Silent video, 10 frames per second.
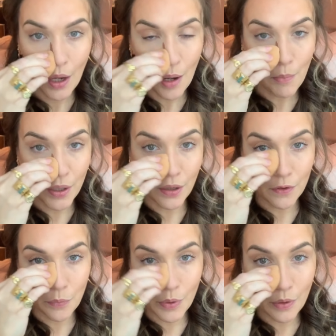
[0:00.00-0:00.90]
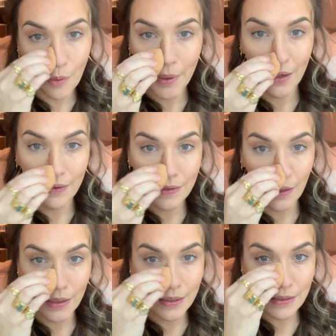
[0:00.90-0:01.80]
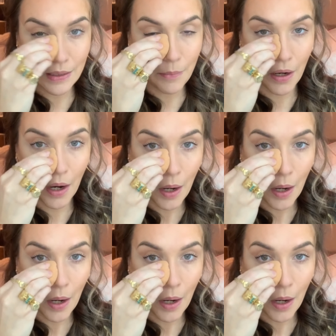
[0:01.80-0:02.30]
My nose will appear slightly slimmer.